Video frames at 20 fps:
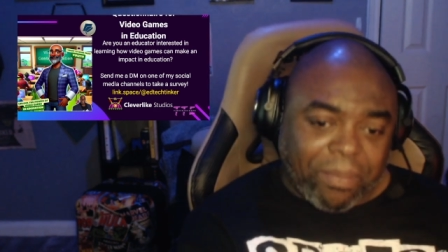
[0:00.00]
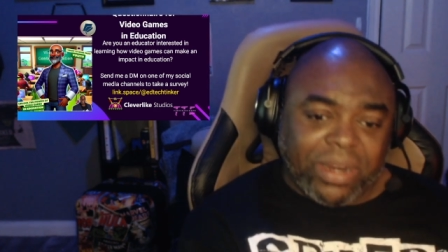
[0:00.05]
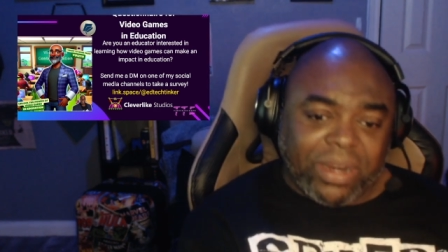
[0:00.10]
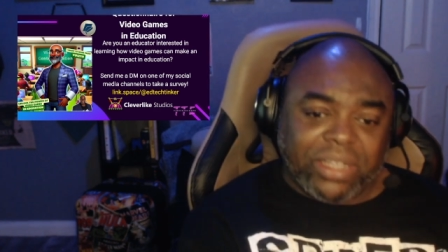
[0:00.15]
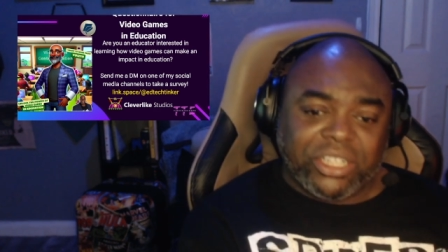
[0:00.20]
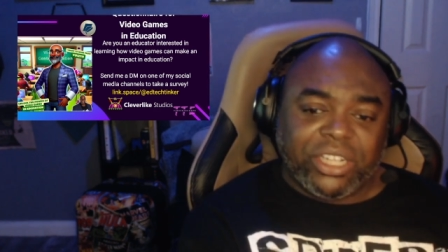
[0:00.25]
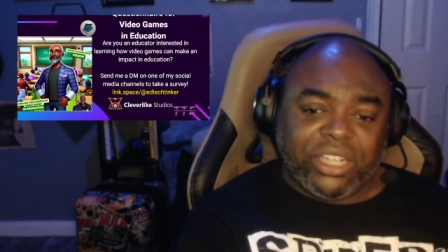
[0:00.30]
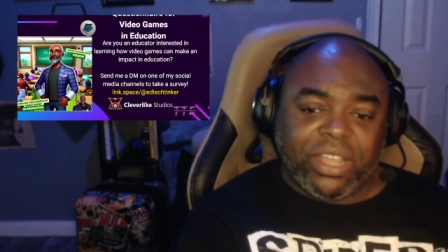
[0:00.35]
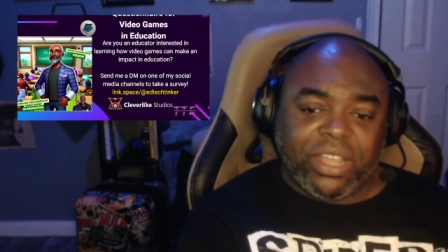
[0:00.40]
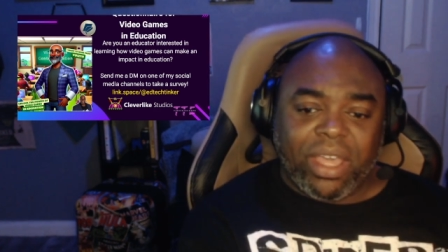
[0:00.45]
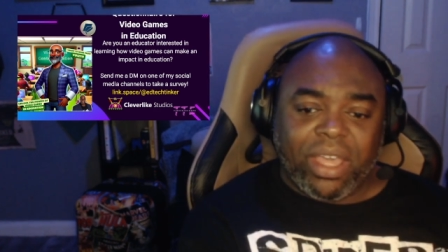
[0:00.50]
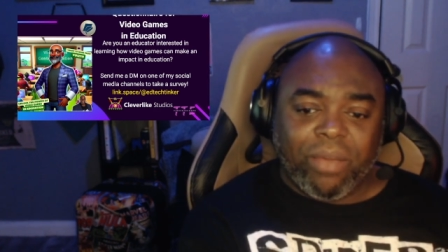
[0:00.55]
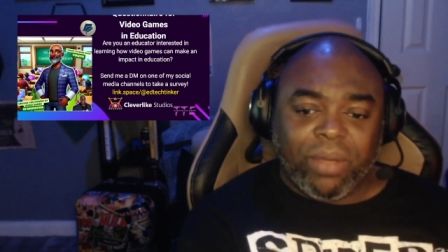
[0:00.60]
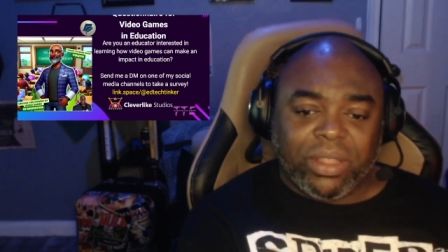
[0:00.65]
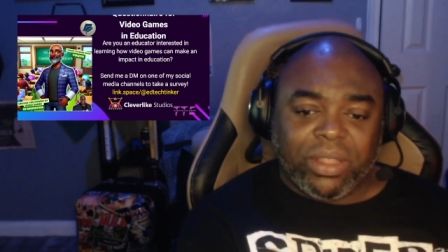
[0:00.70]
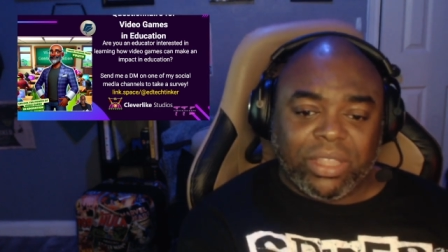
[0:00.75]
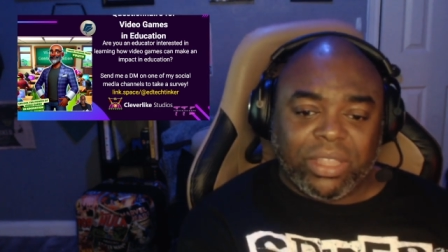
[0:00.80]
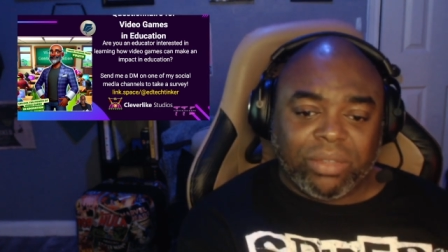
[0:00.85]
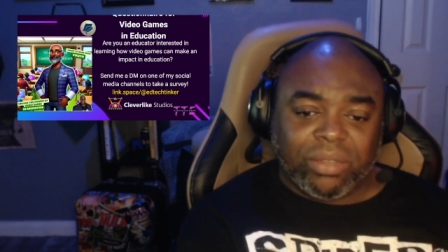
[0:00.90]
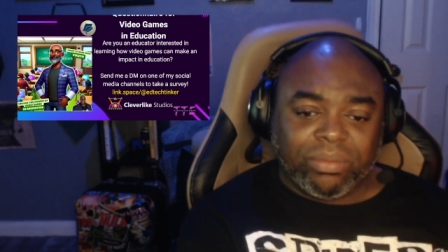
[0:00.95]
to share that with
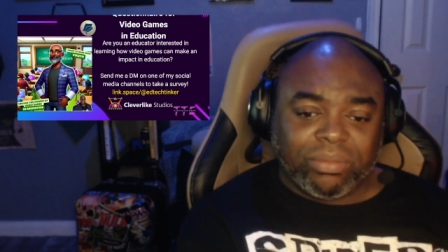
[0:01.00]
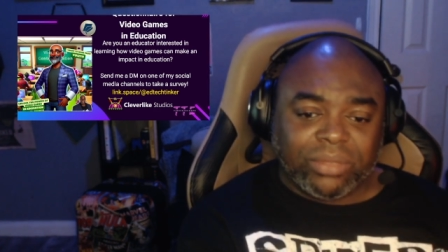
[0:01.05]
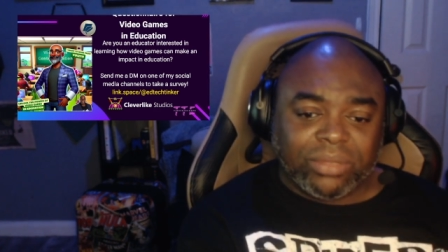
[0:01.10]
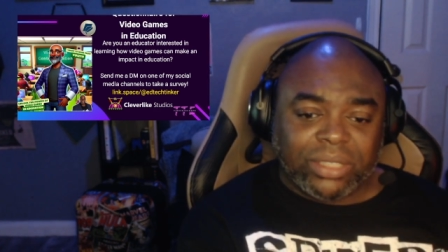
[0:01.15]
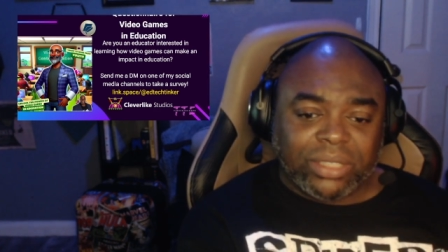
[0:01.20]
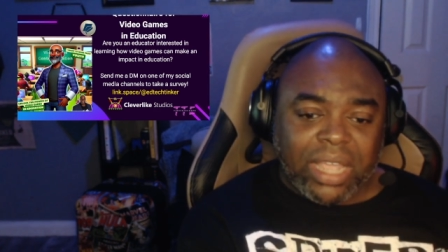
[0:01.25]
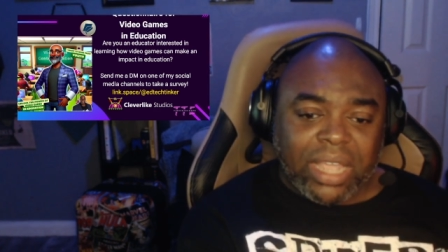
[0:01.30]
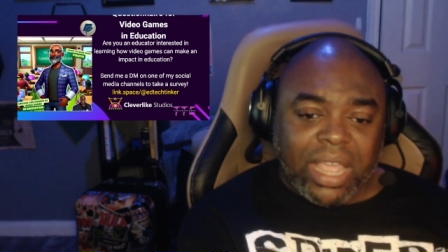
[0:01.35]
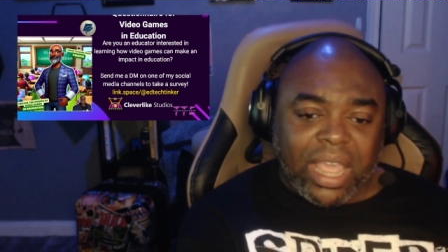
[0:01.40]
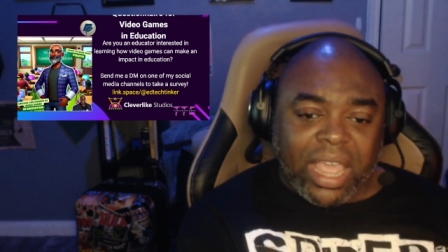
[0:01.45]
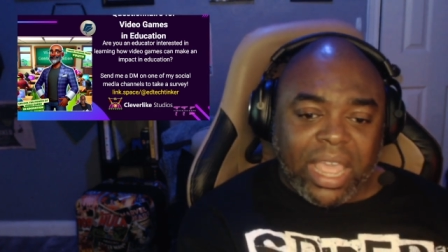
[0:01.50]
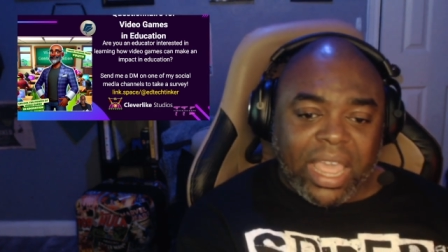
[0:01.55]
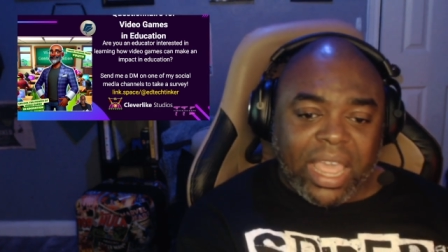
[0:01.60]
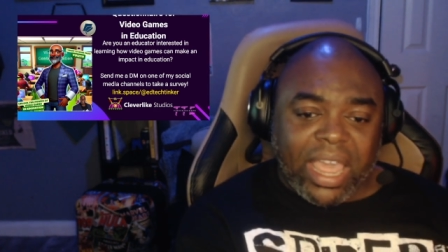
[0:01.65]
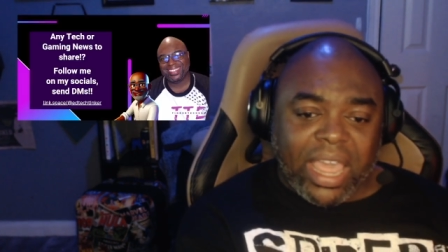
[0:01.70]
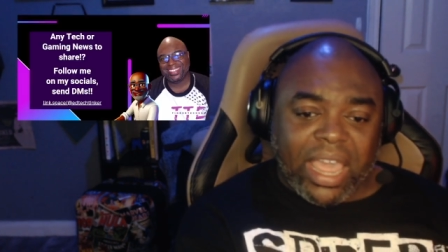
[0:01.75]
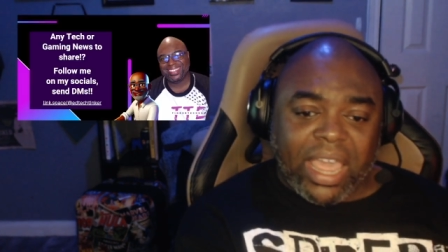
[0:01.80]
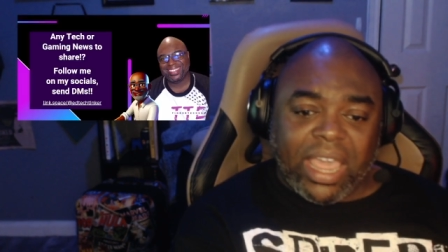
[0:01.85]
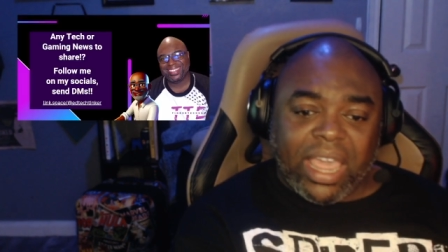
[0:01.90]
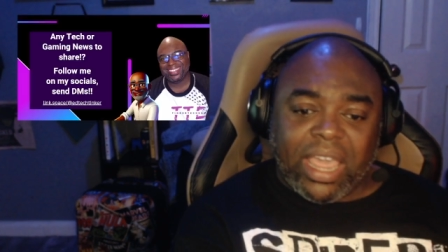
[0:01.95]
you.
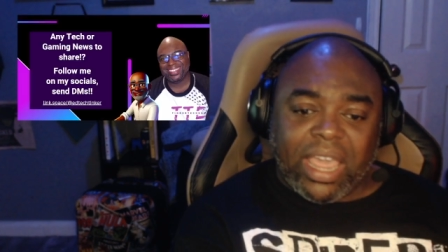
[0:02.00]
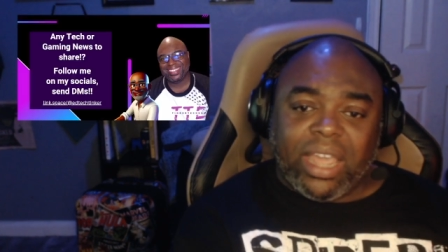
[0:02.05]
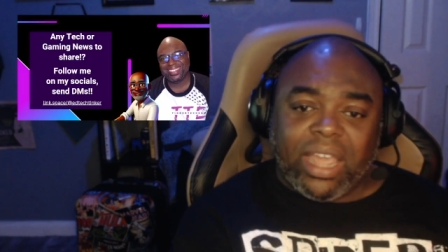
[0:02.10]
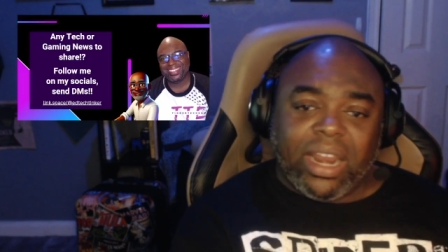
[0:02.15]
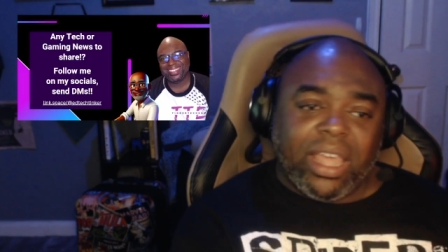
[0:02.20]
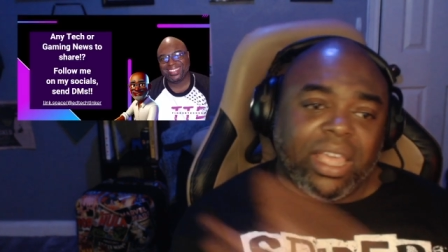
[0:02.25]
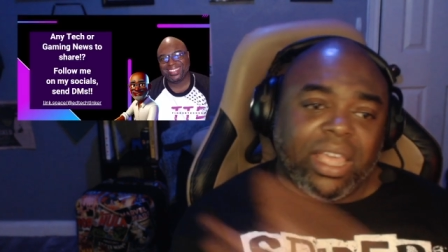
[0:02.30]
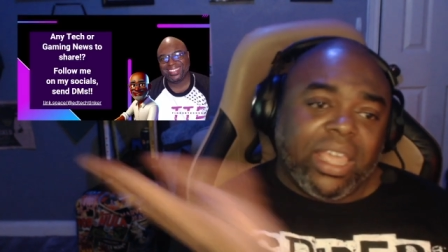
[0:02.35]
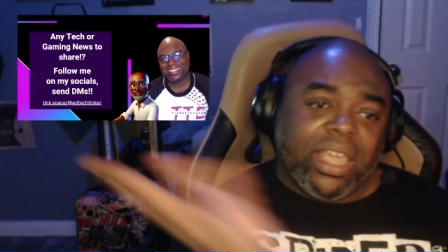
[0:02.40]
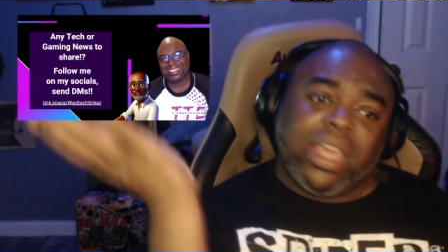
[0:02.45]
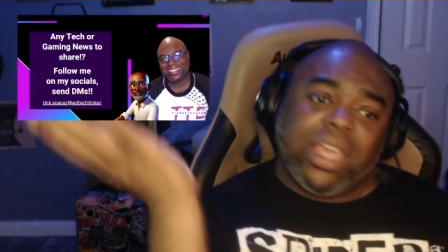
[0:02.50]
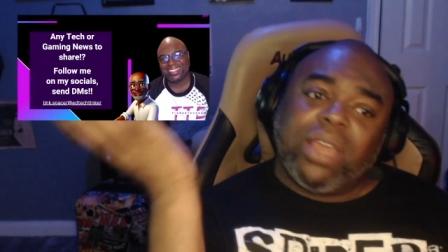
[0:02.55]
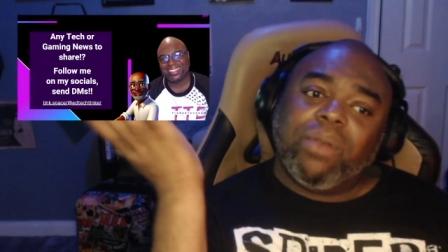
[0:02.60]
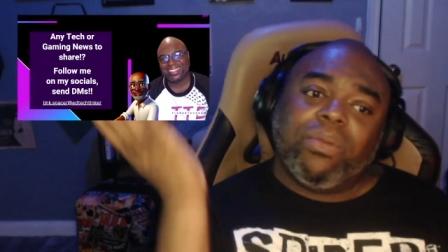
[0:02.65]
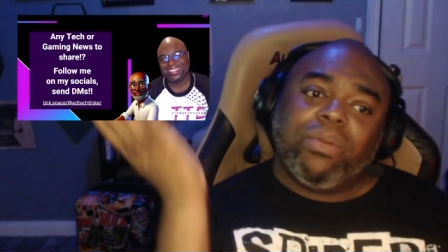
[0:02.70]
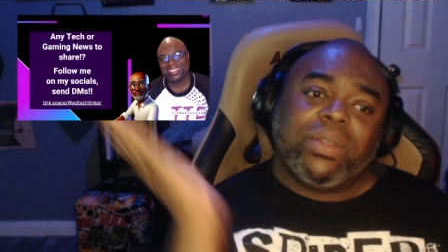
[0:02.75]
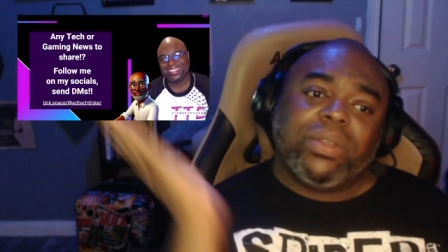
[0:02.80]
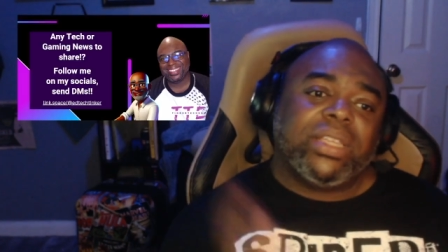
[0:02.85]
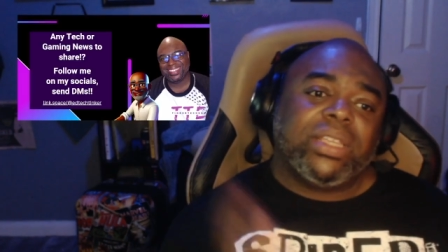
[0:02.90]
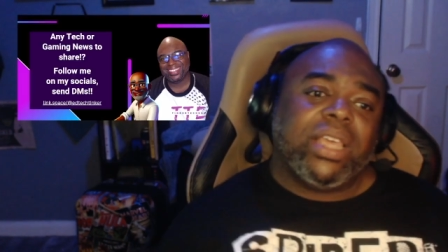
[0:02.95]
And again,
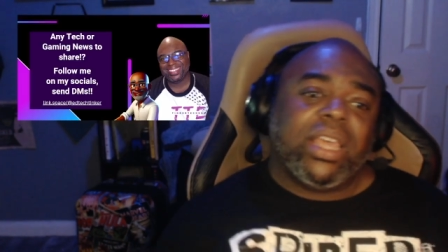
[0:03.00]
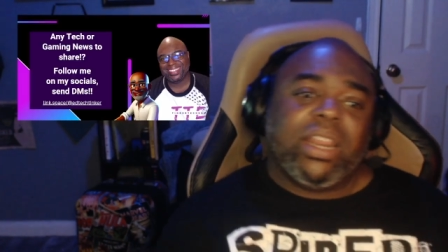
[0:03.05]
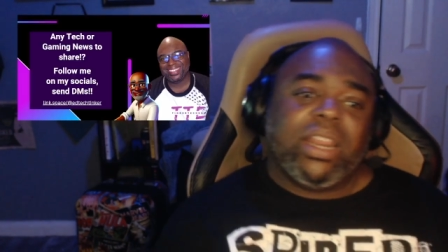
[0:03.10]
once again,